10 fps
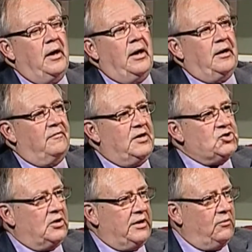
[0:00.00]
And
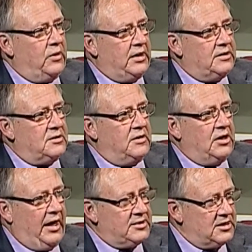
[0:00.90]
eventually went into the
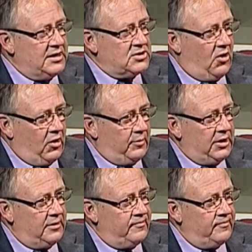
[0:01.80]
United States Army.